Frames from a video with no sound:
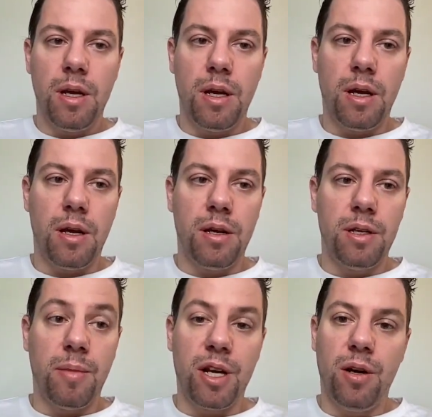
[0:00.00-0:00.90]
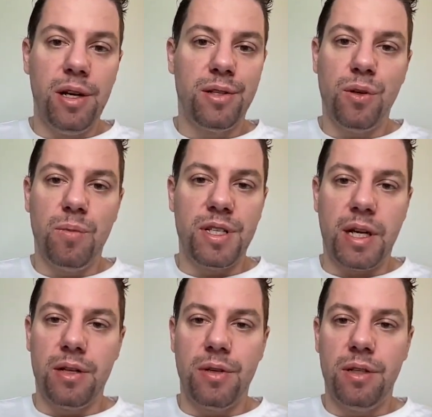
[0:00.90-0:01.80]
uh, you know, my colleague told me, it's
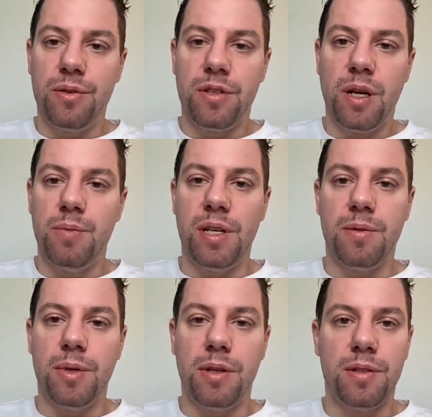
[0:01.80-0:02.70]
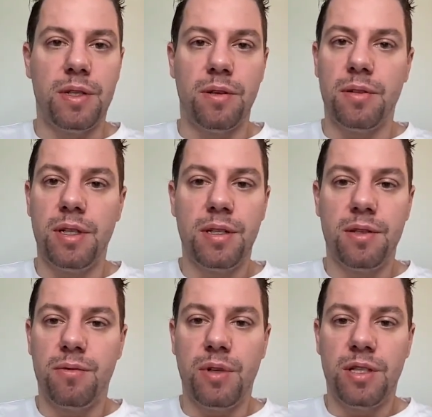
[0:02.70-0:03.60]
like, you need to stop this because, you know, this is
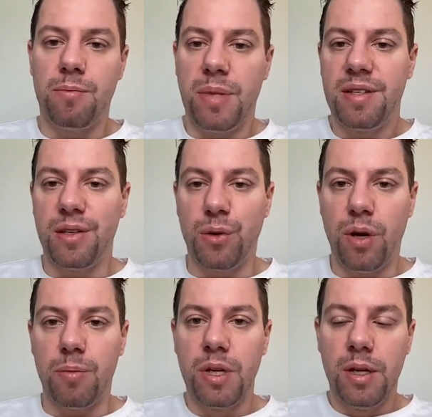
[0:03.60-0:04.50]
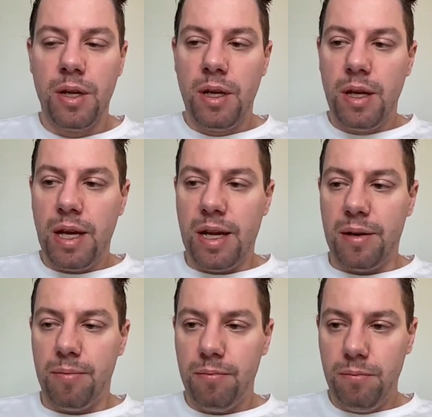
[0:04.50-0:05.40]
what's messing you up.
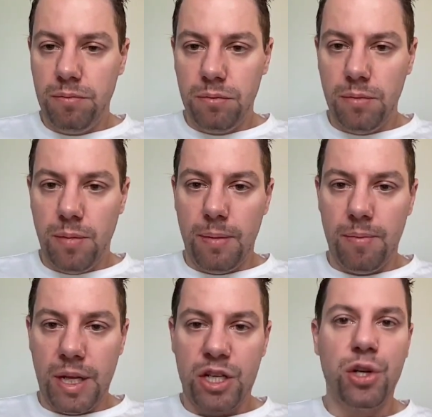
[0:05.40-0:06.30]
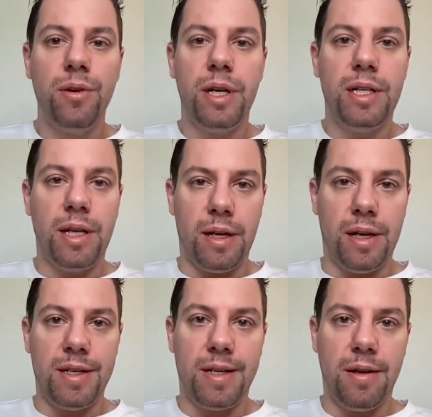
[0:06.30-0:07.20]
And I surely didn't
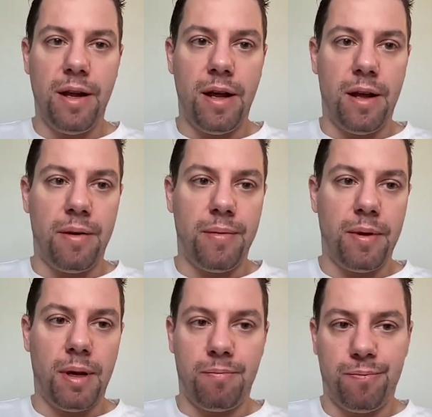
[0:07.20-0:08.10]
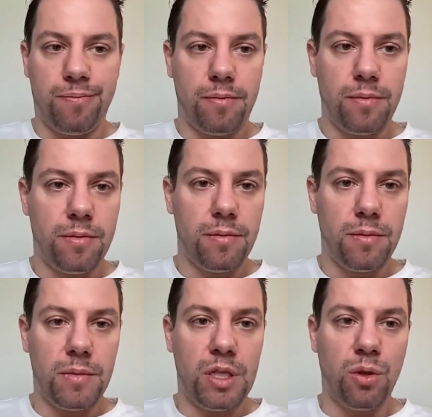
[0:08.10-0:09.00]
listen. Um, I'm,
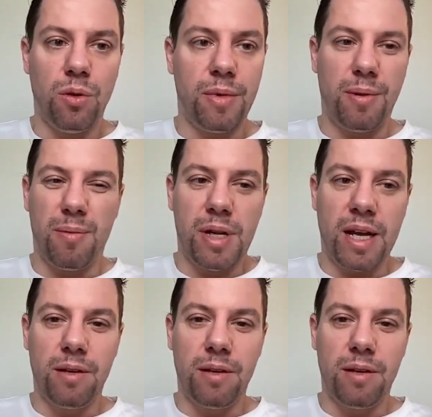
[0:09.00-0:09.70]
He told me, but I'm like,